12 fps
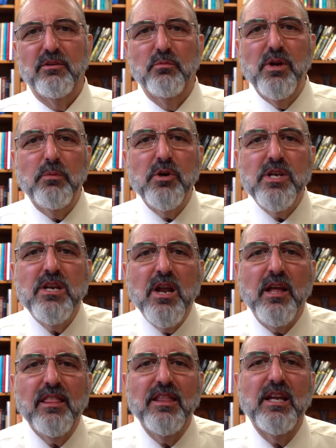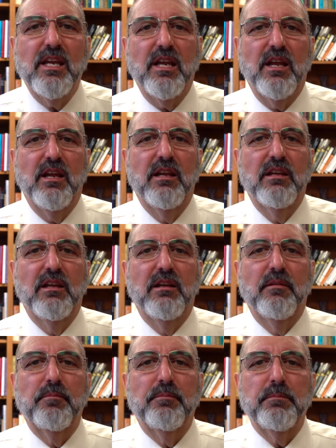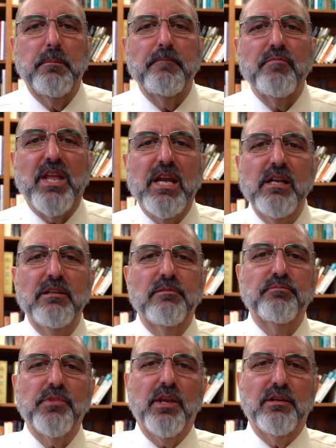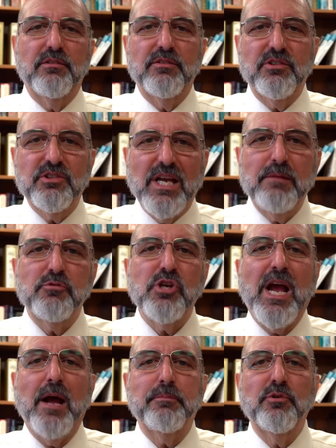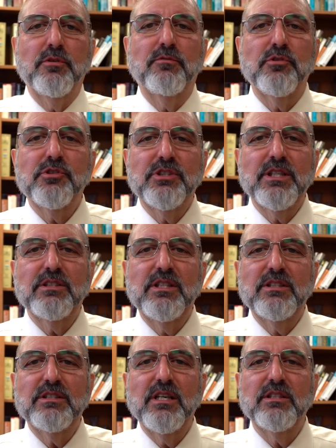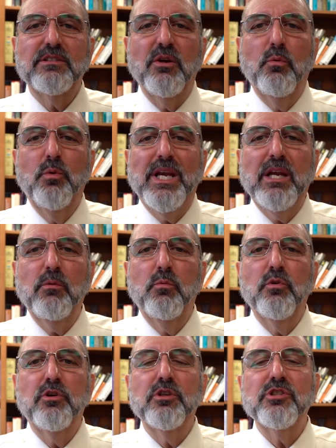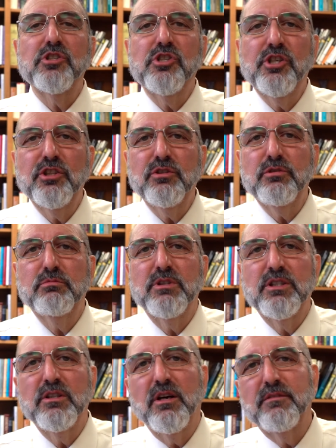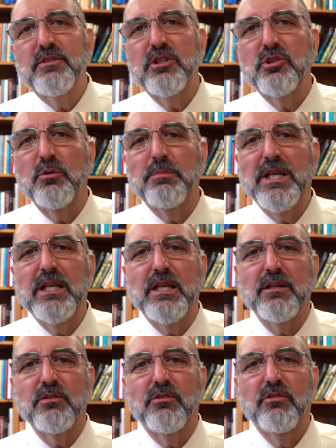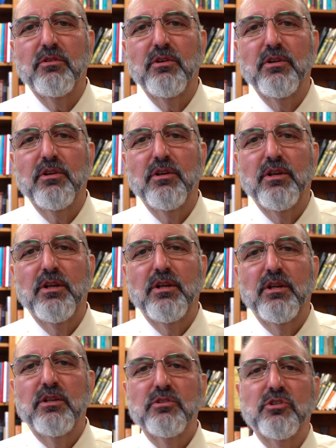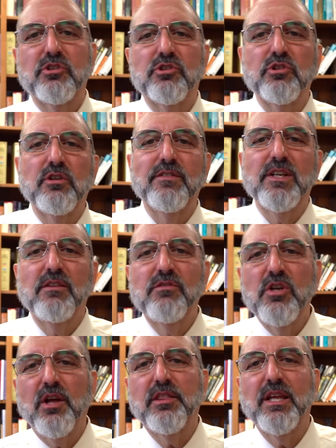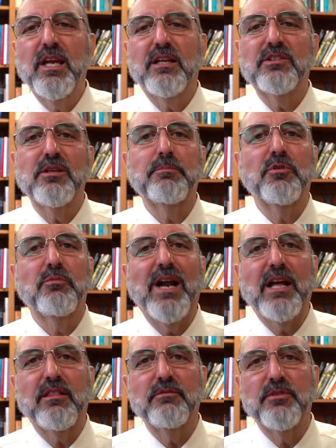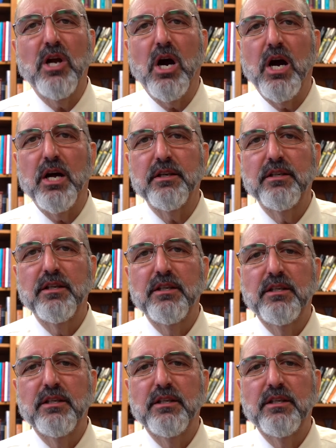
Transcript: We were nothing. In the same chapter, in verse 6, he says, we were children of disobedience, deserving of nothing except the wrath of God.